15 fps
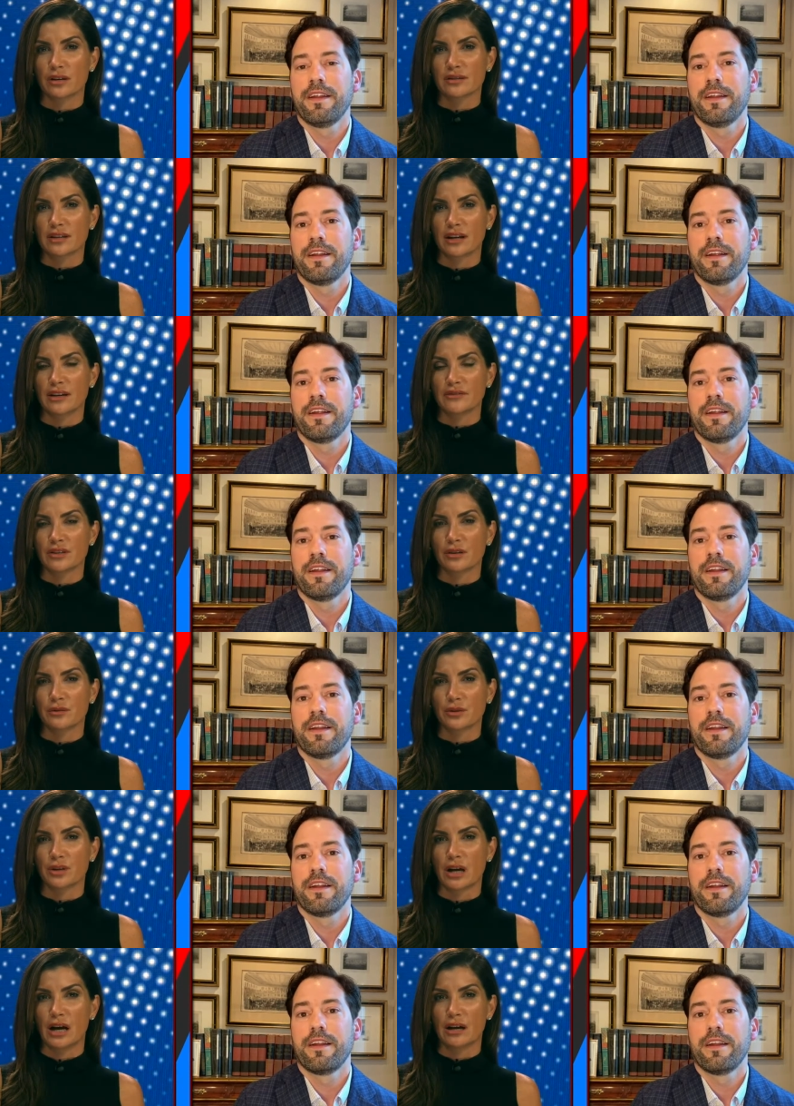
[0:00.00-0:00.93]
Speaker 1: it's going to have to go
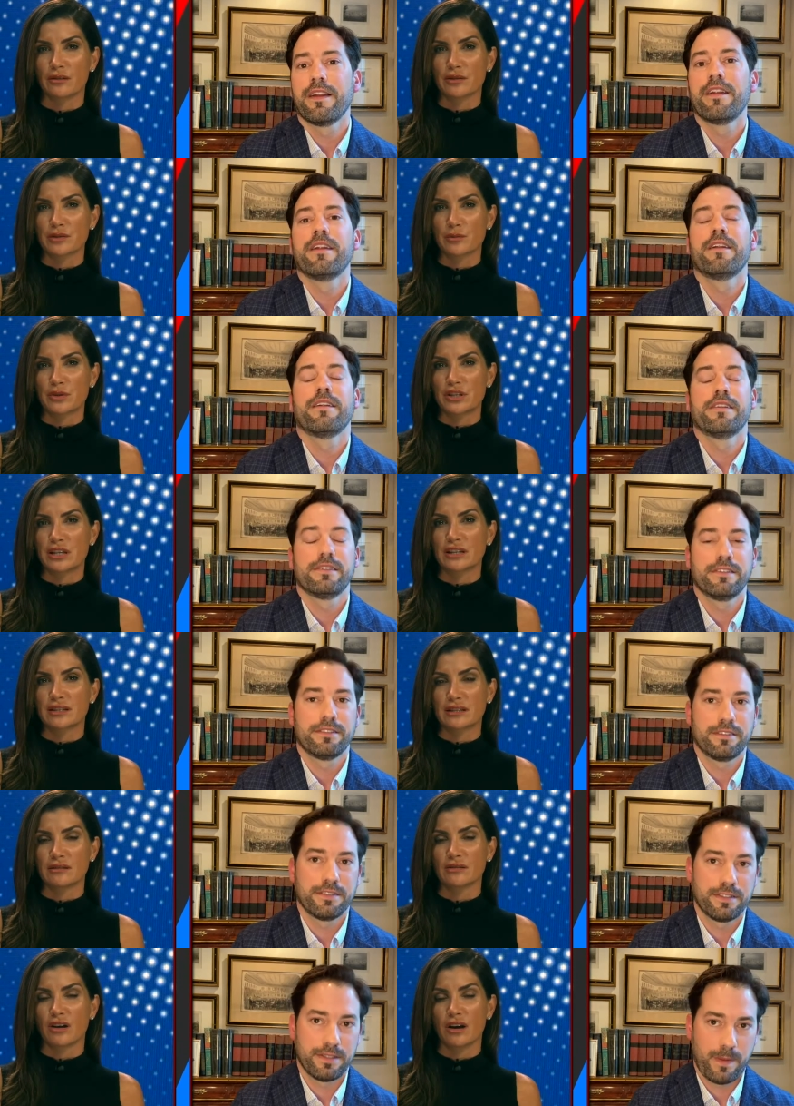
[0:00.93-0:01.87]
through Congress, which he
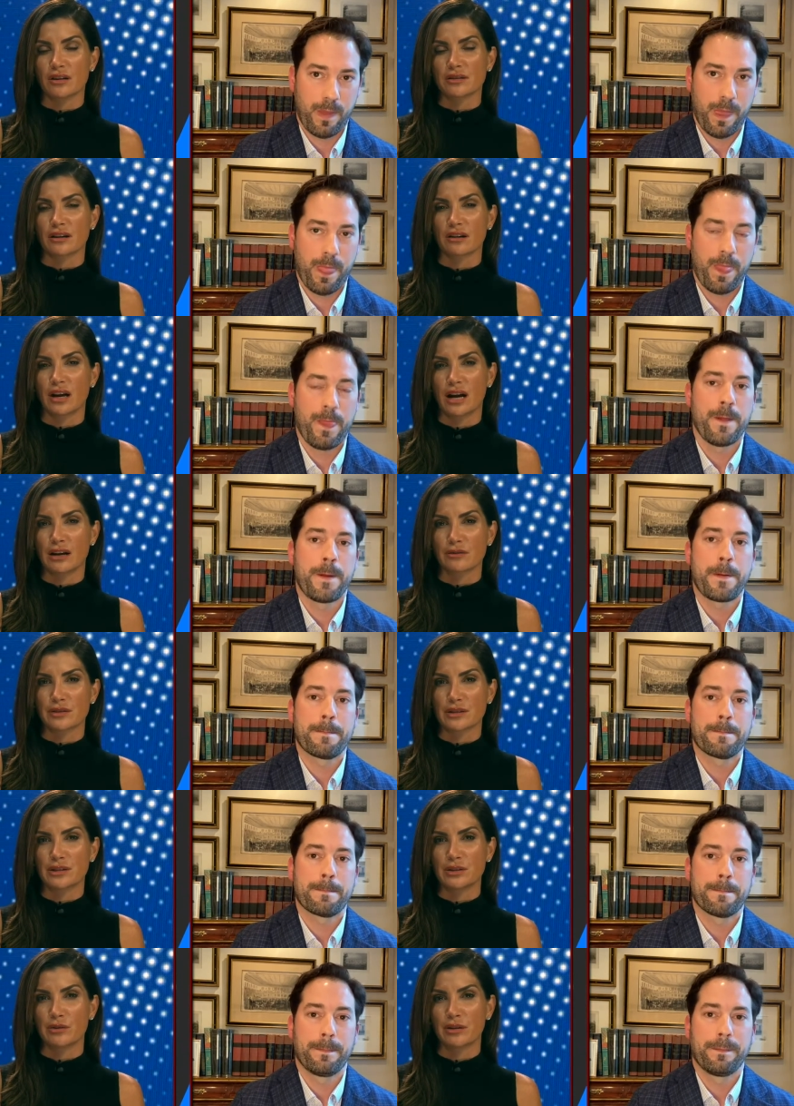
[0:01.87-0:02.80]
still calls on Congress
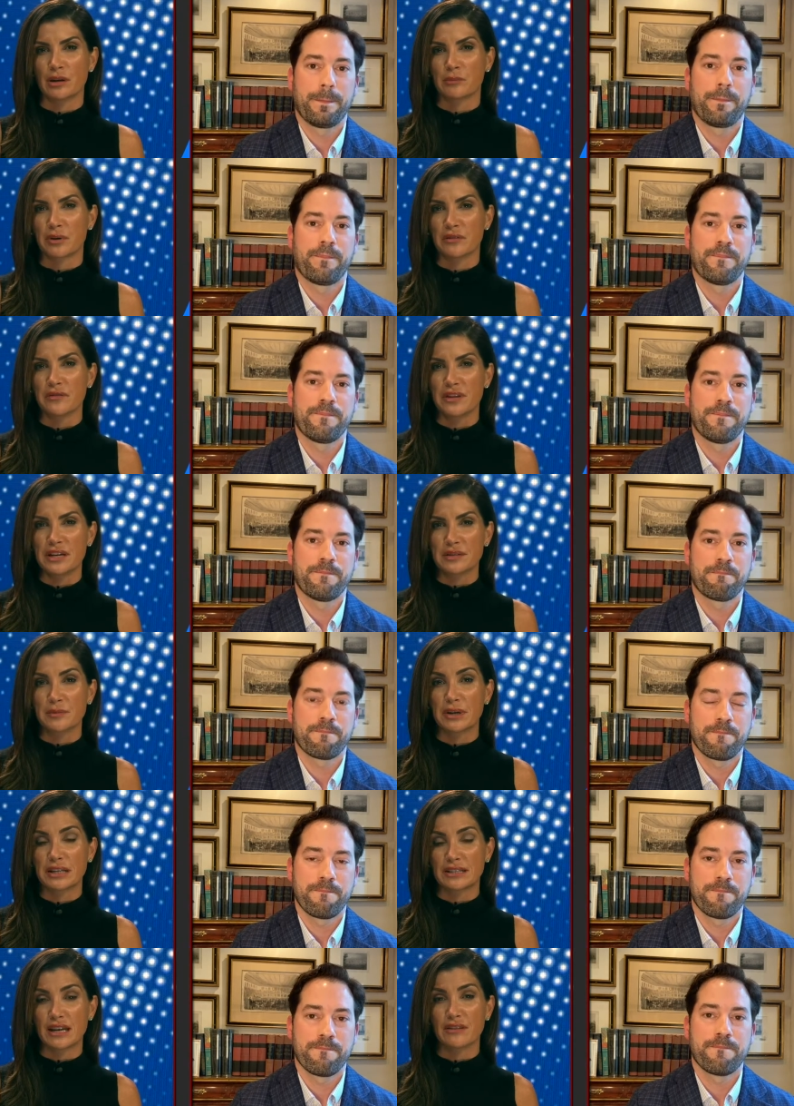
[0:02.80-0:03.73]
to do a number of things.
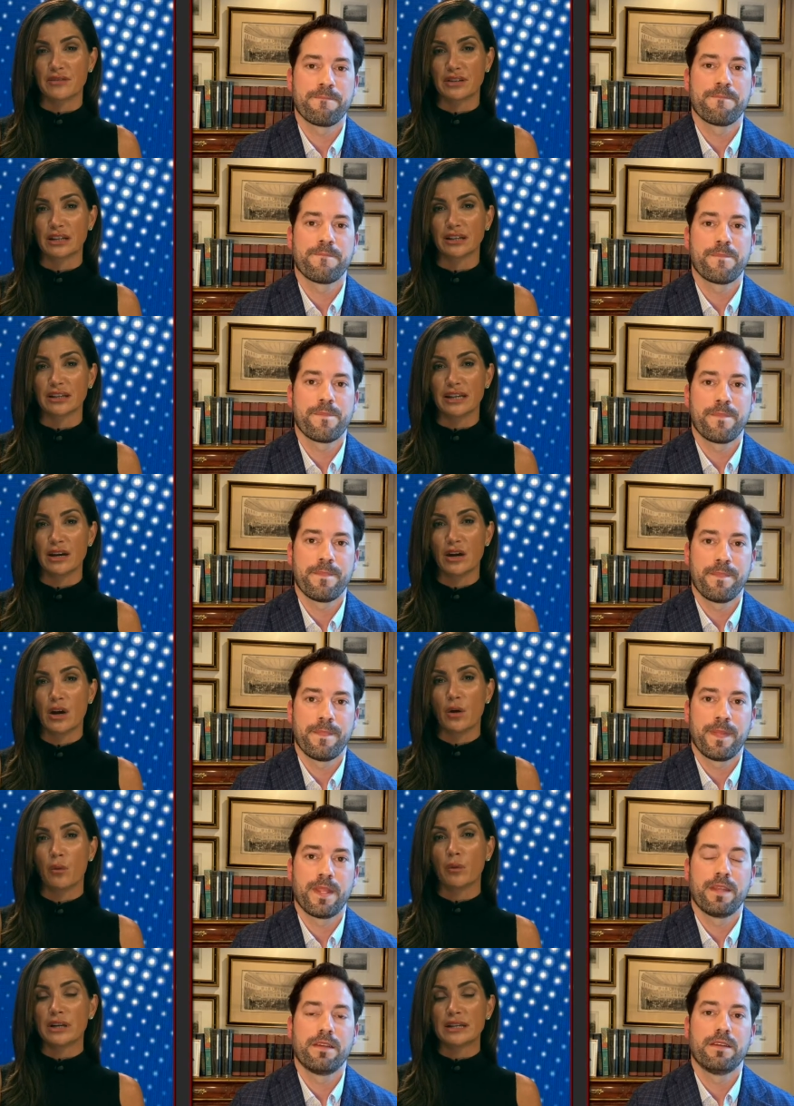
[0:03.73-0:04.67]
But it definitely,
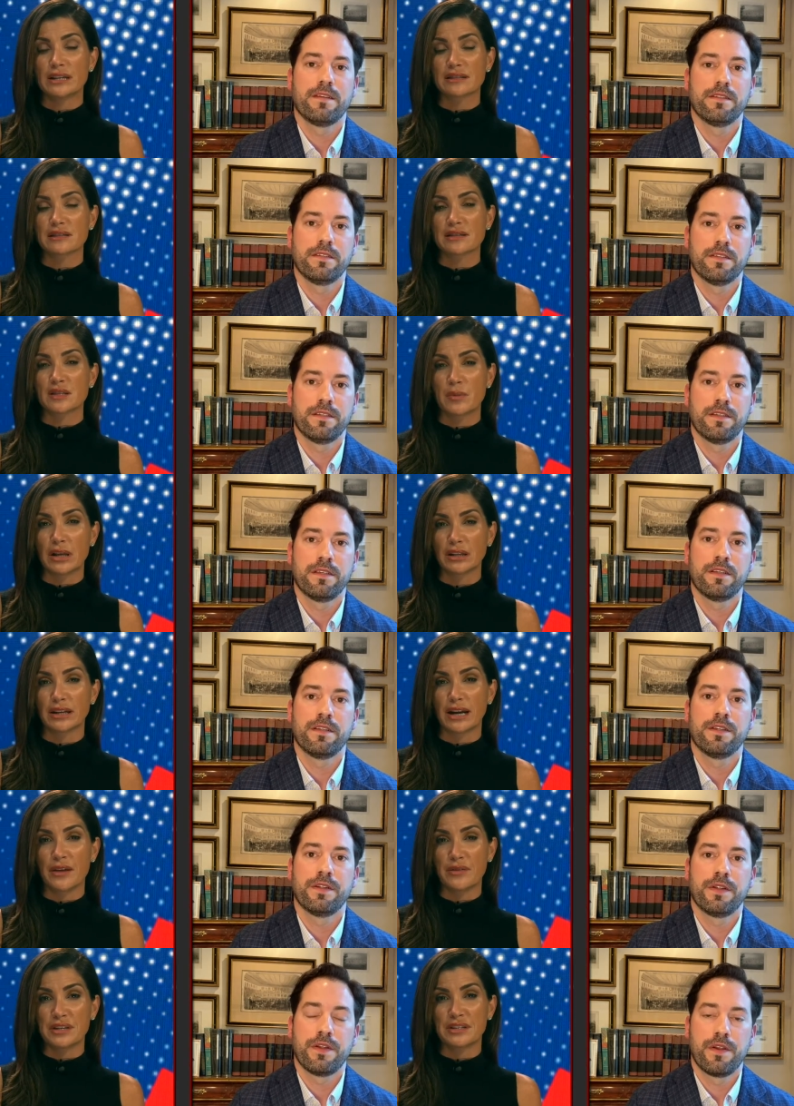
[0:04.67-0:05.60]
when he doesn't spell it
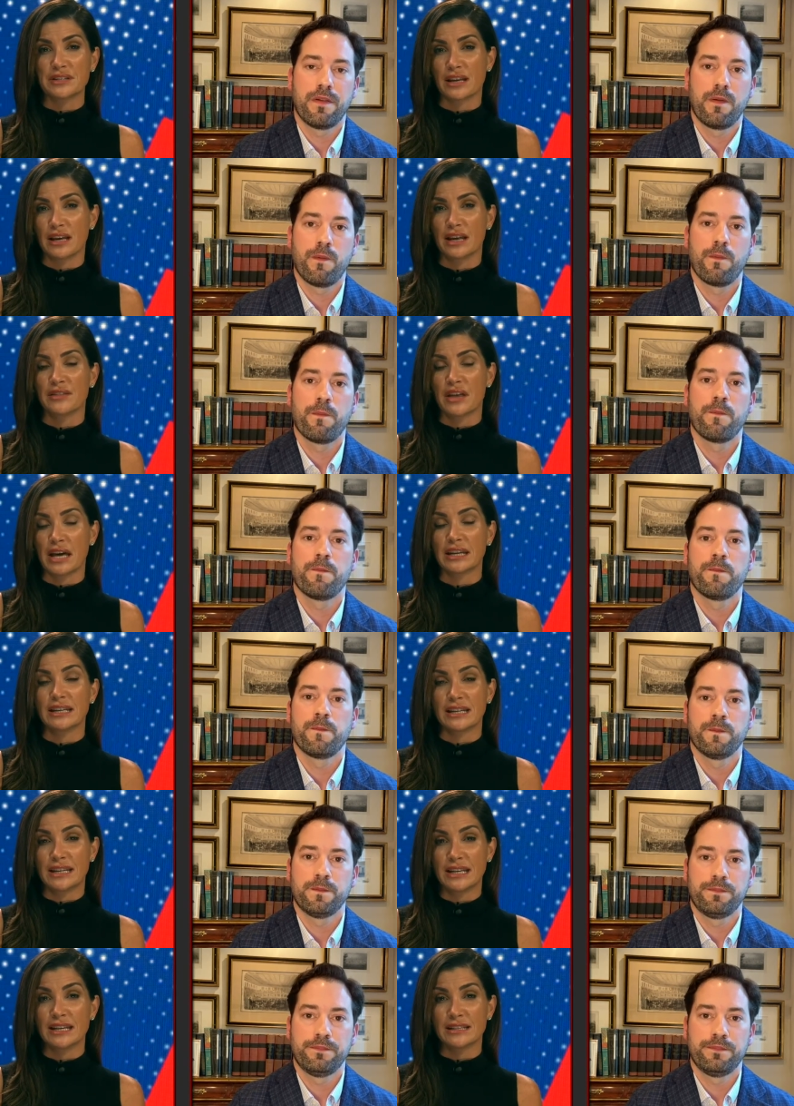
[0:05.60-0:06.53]
out that, uh, that
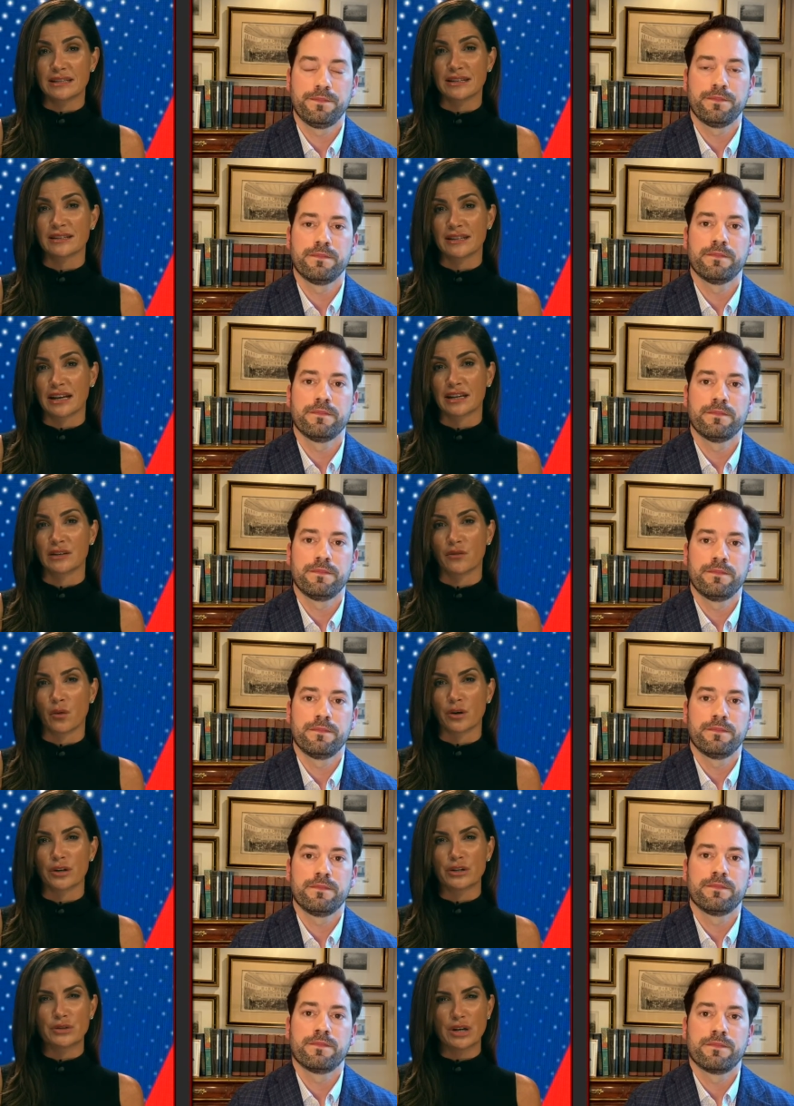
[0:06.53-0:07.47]
it is executive
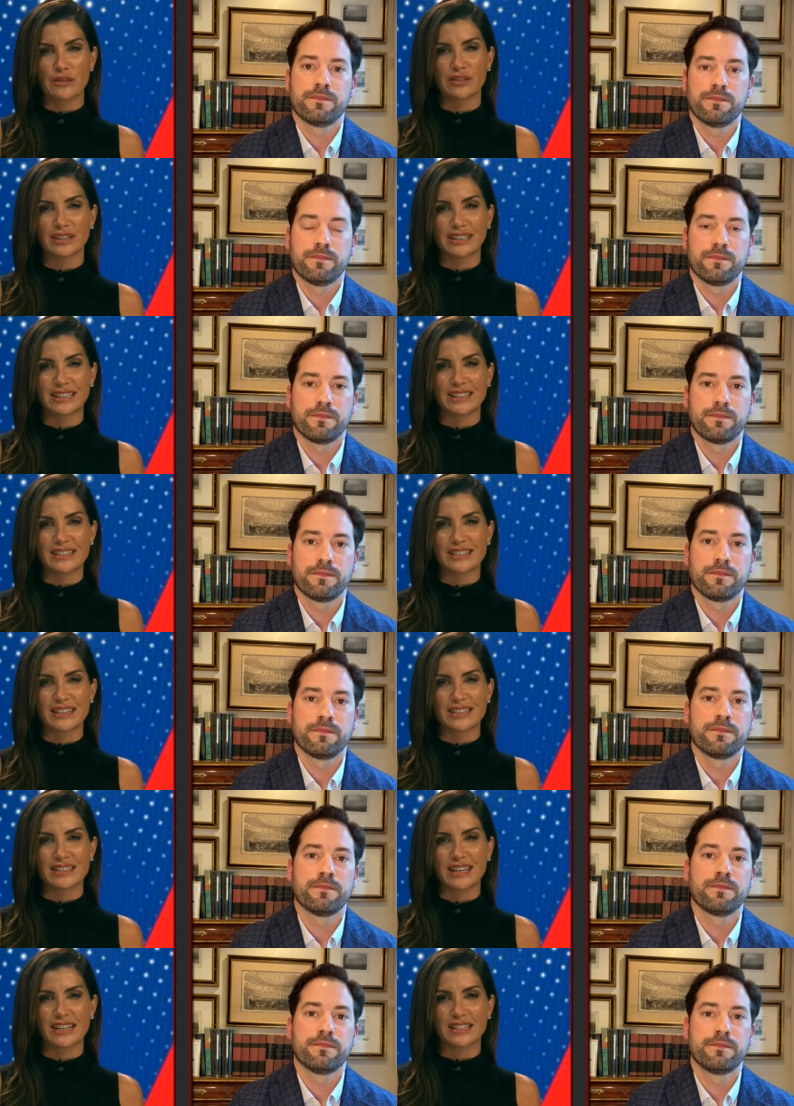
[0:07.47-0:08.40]
order, you definitely get the
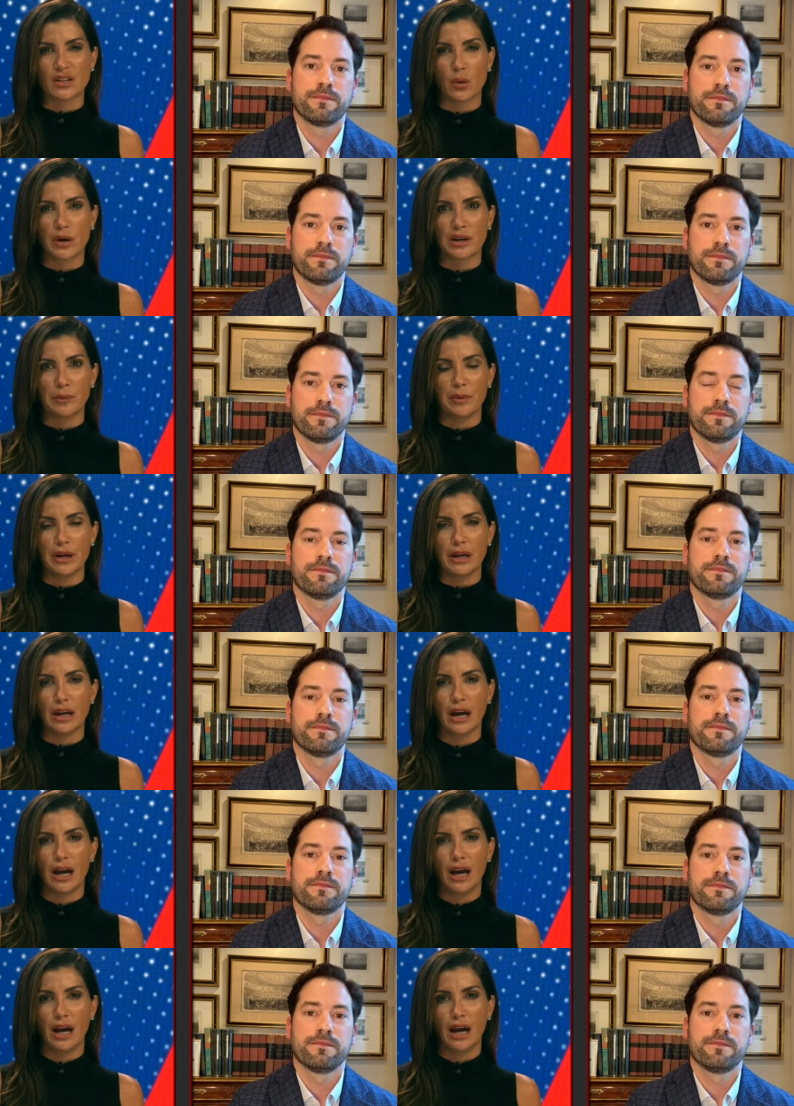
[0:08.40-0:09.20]
sense that it's going to be.